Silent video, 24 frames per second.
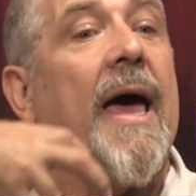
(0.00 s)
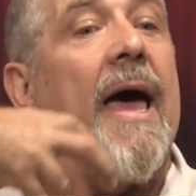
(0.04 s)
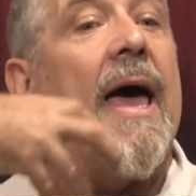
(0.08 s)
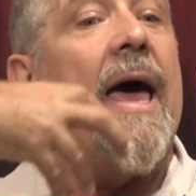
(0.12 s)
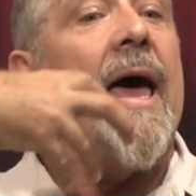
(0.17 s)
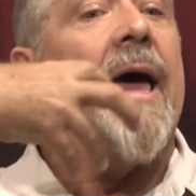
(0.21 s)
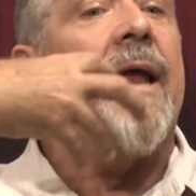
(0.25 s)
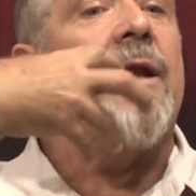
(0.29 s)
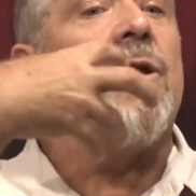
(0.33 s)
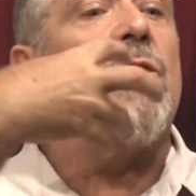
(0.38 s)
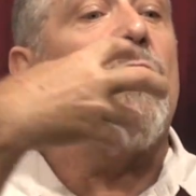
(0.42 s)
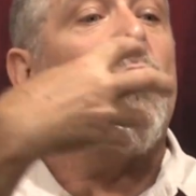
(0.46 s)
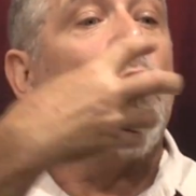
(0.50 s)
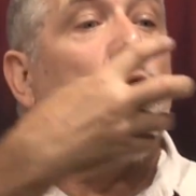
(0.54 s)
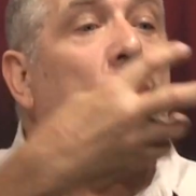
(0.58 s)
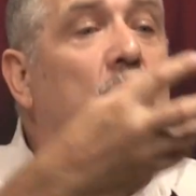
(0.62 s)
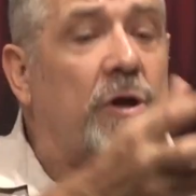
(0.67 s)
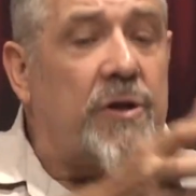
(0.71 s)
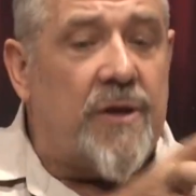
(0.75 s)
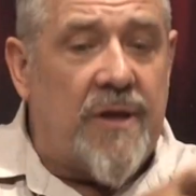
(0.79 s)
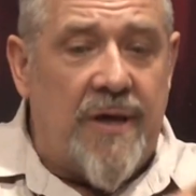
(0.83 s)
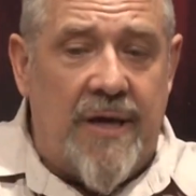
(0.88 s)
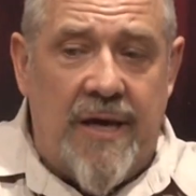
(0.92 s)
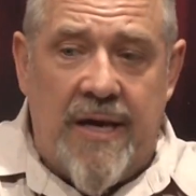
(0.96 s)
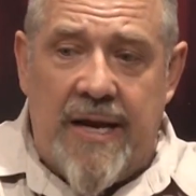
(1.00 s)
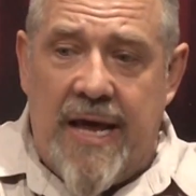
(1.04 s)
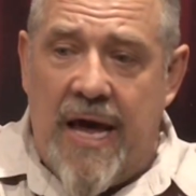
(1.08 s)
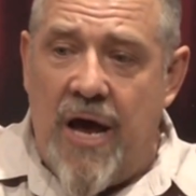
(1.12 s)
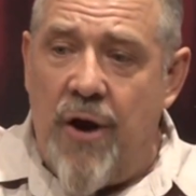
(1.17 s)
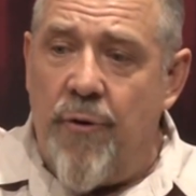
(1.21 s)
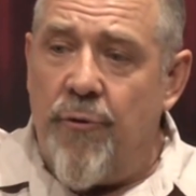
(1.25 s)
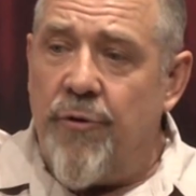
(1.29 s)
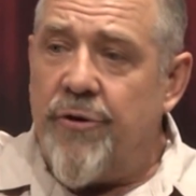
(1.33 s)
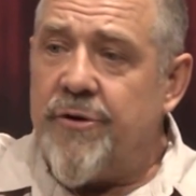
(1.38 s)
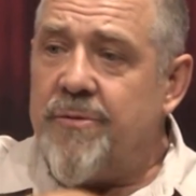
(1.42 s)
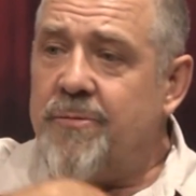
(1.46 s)
and look at the
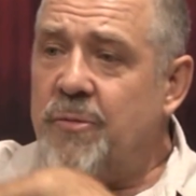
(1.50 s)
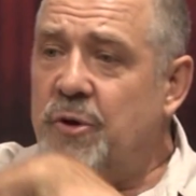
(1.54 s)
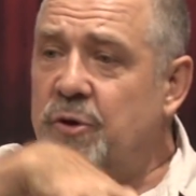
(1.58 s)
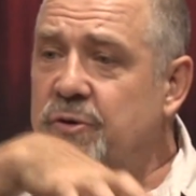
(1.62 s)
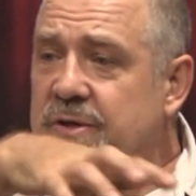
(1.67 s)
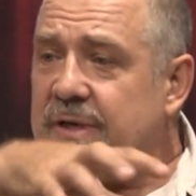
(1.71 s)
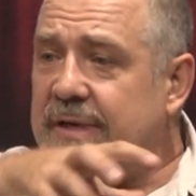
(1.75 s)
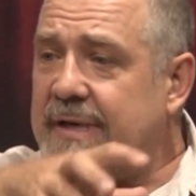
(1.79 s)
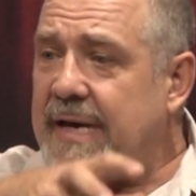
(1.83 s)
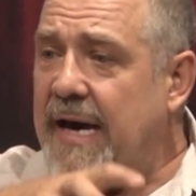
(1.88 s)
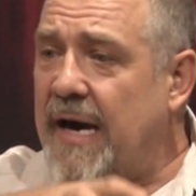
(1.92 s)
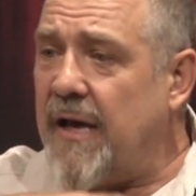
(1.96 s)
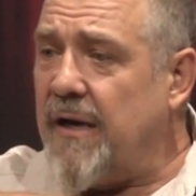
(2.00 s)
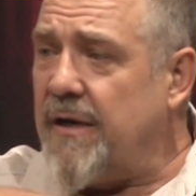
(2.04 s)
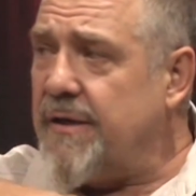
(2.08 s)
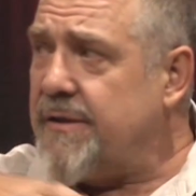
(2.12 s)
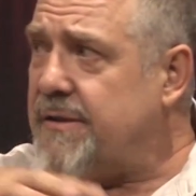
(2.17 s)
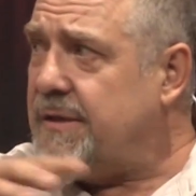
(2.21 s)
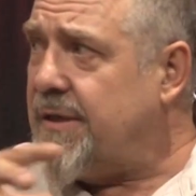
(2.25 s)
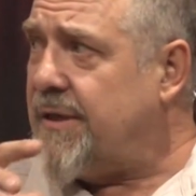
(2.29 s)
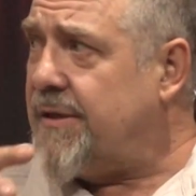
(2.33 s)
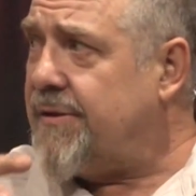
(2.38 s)
inherent musicality